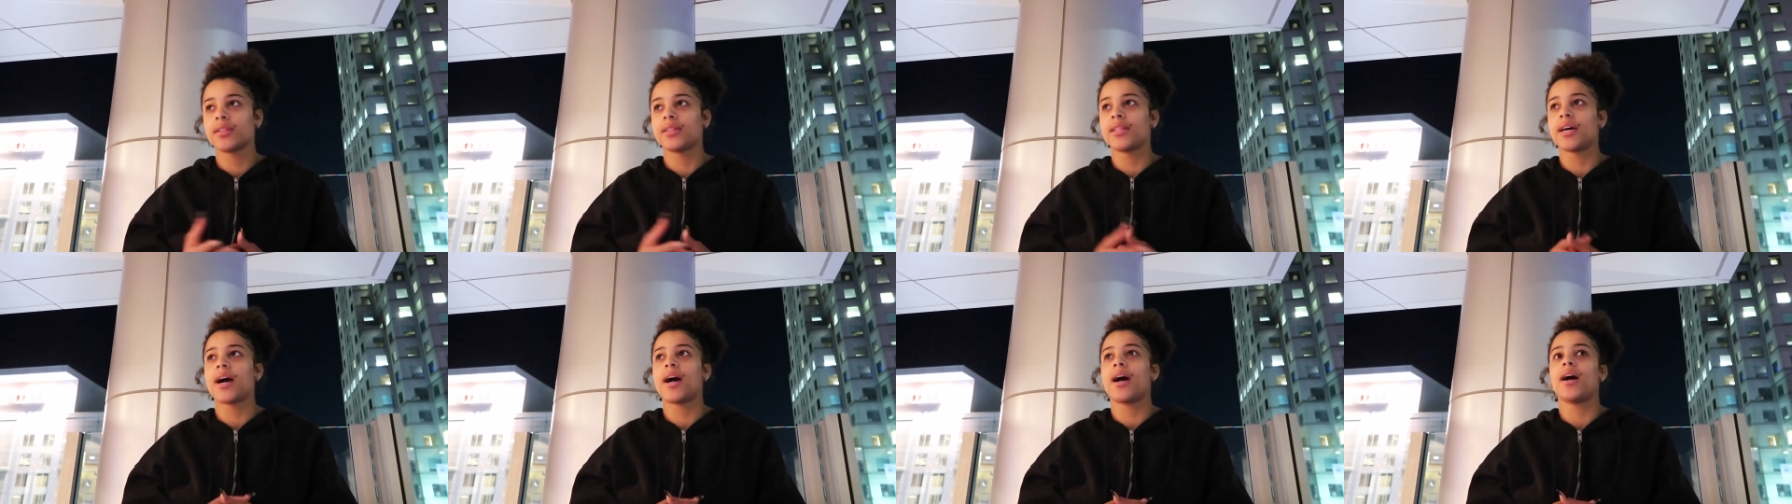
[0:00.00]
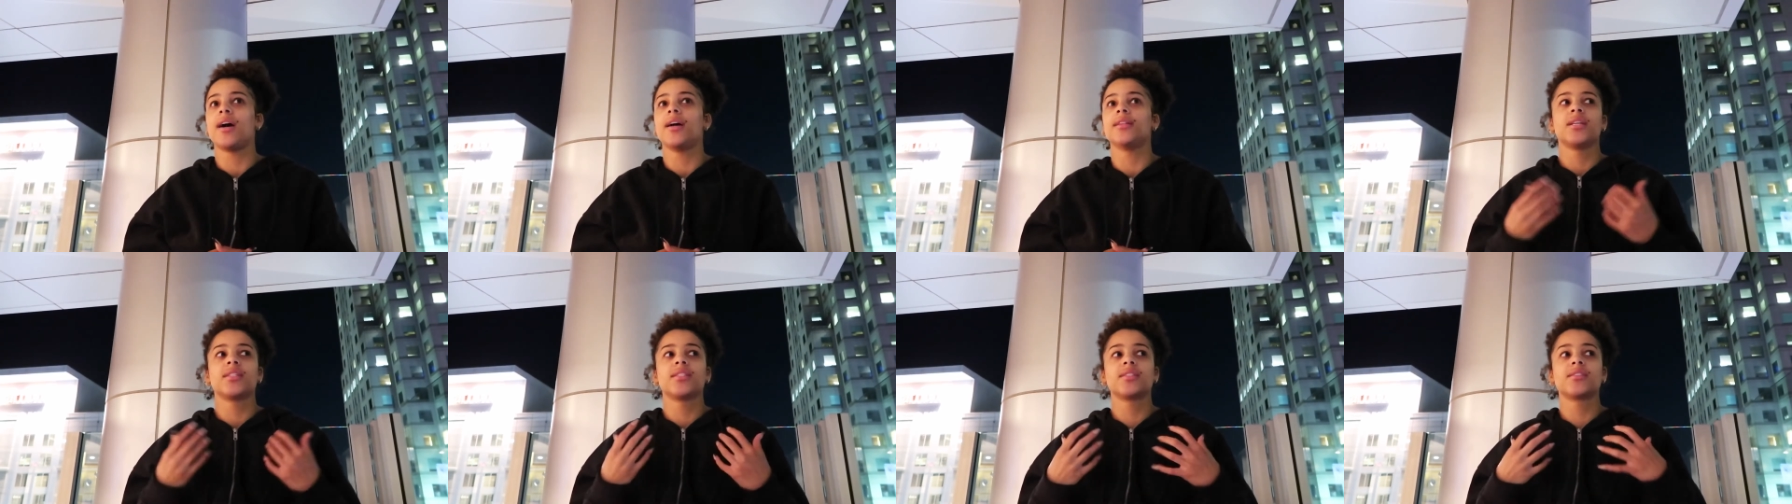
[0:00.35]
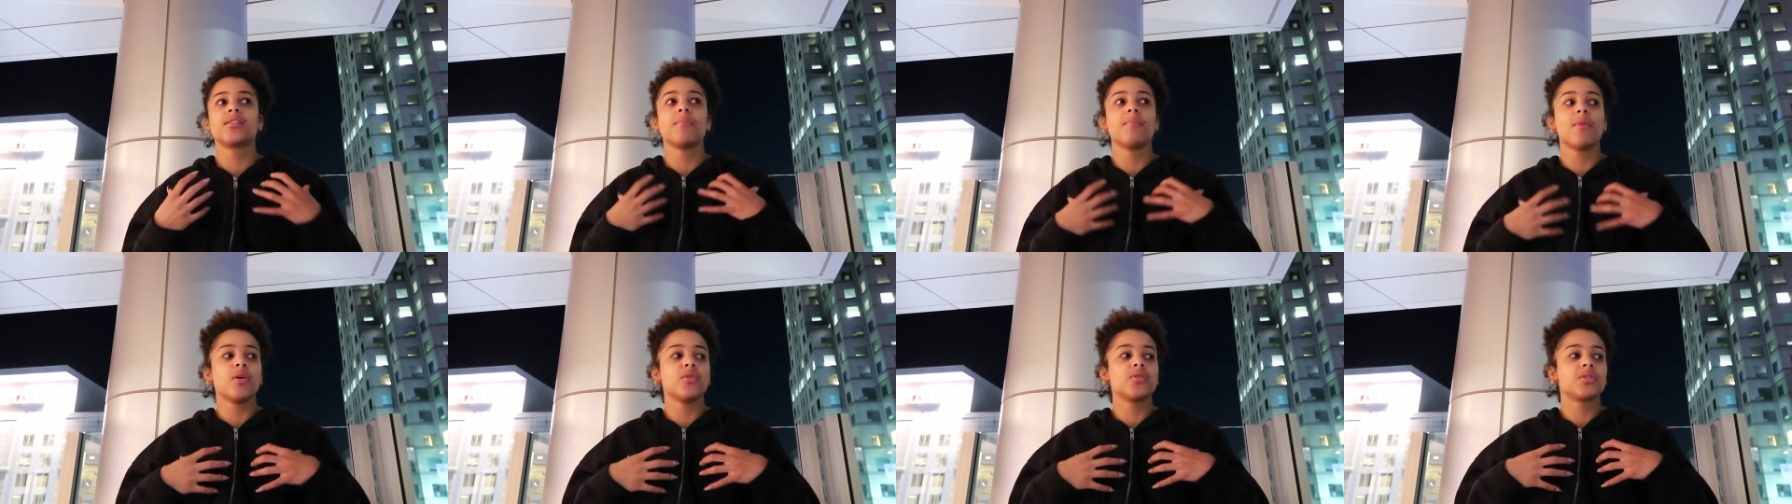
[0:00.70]
that this is
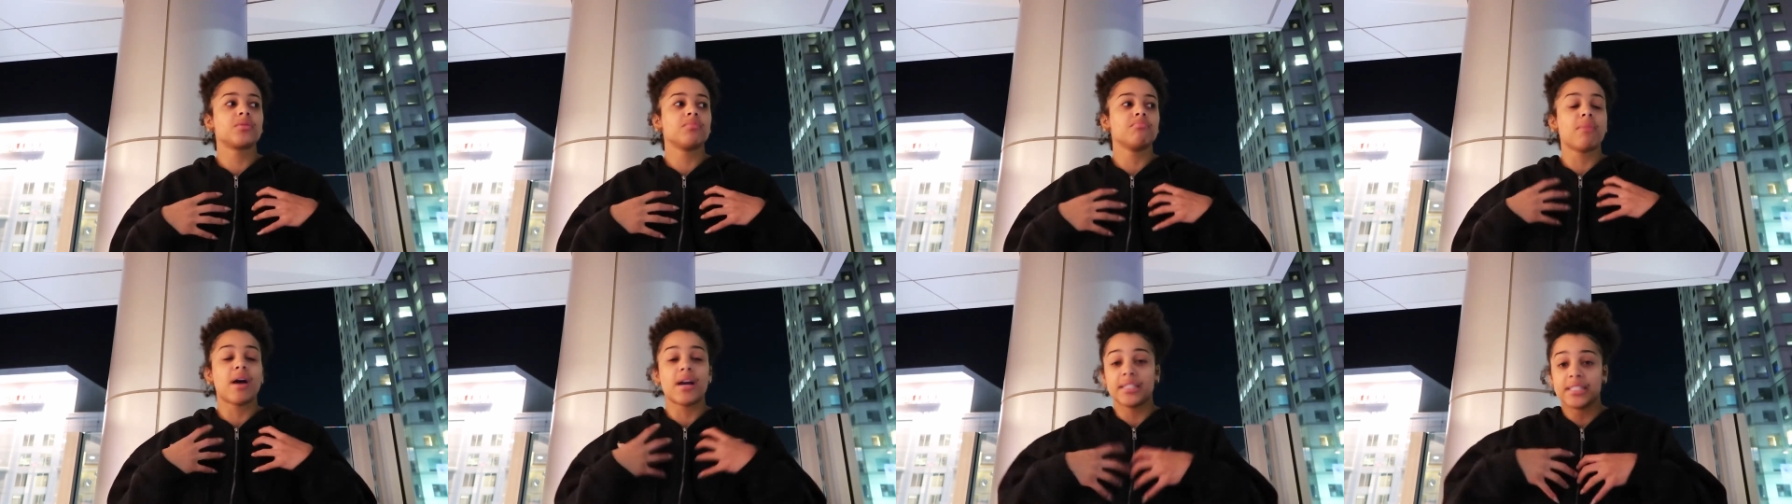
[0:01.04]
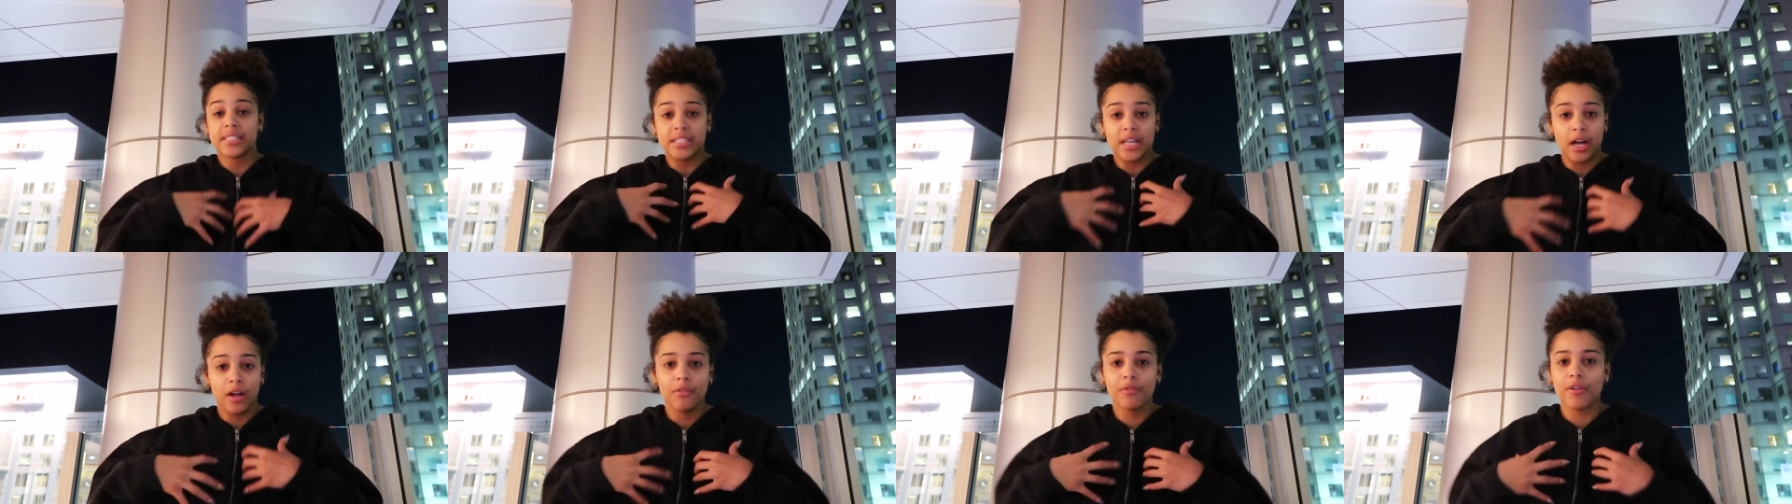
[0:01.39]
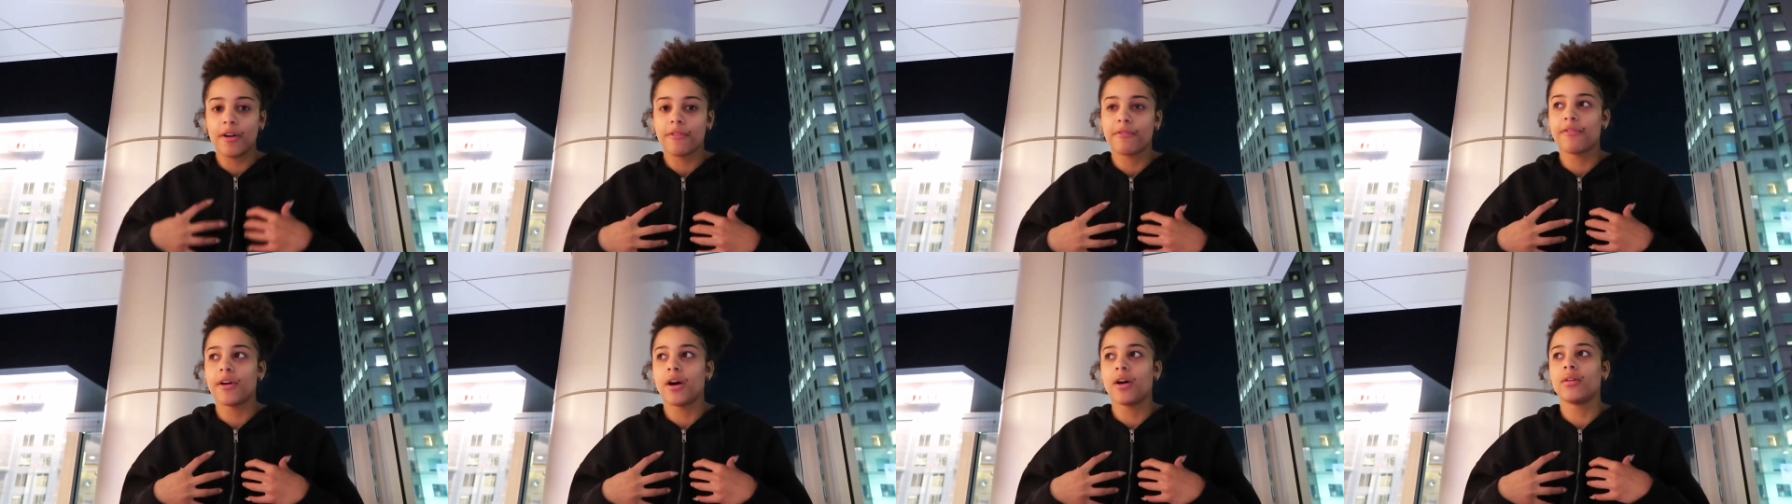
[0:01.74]
the most myself
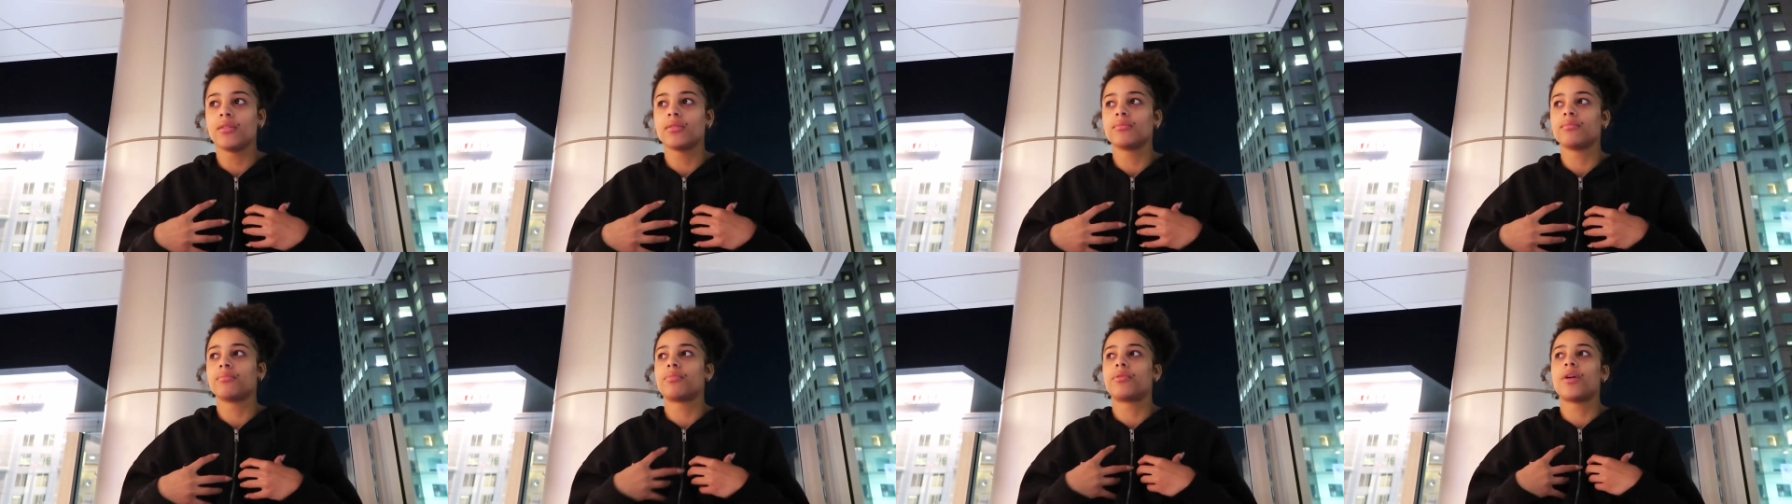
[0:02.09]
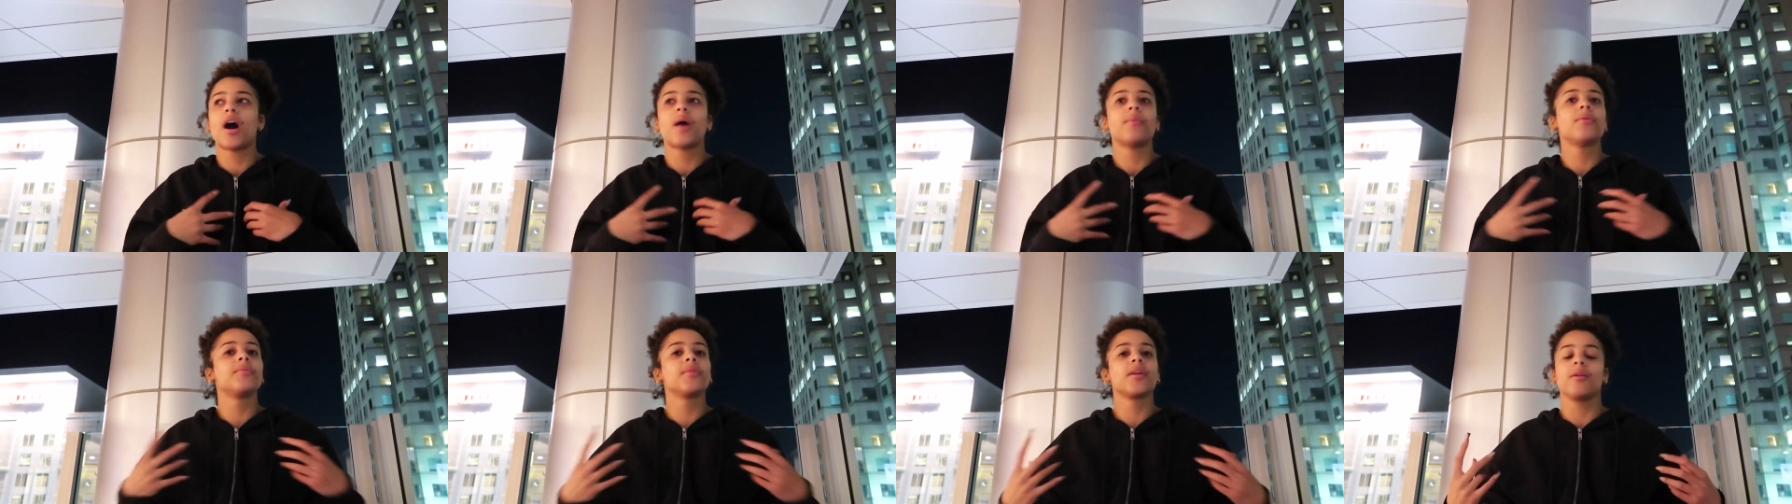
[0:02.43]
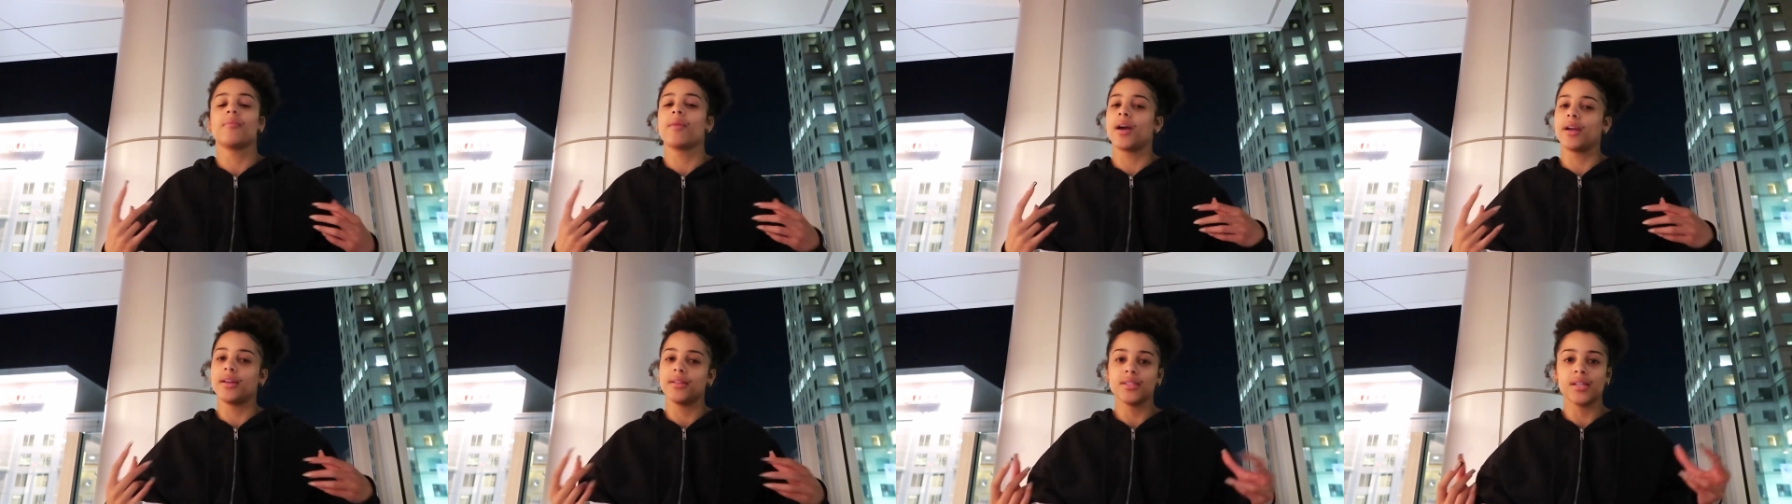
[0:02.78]
I've felt probably
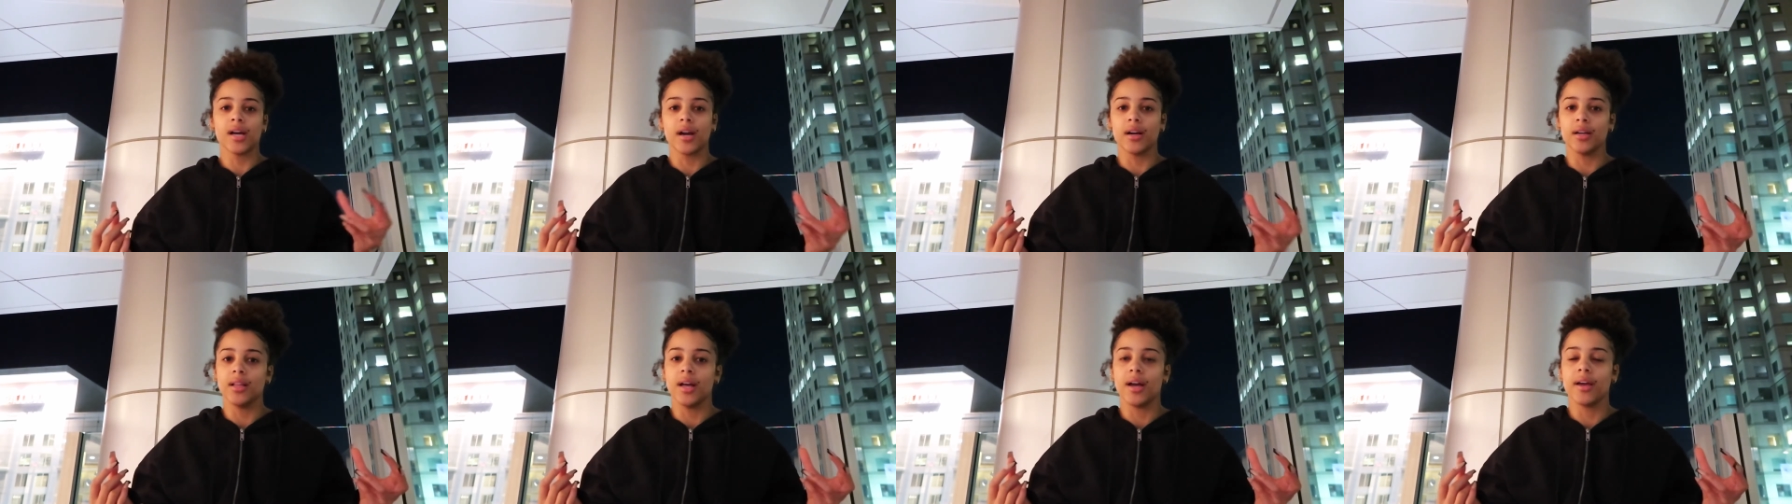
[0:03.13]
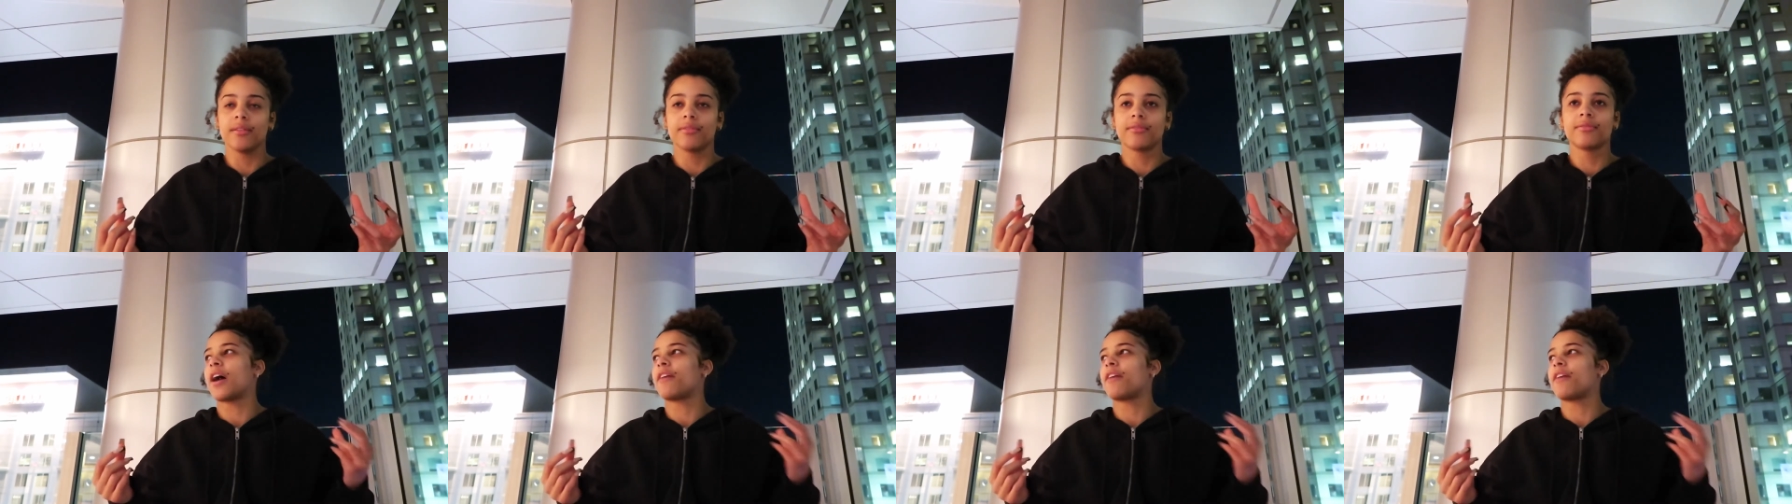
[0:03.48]
in my entire life.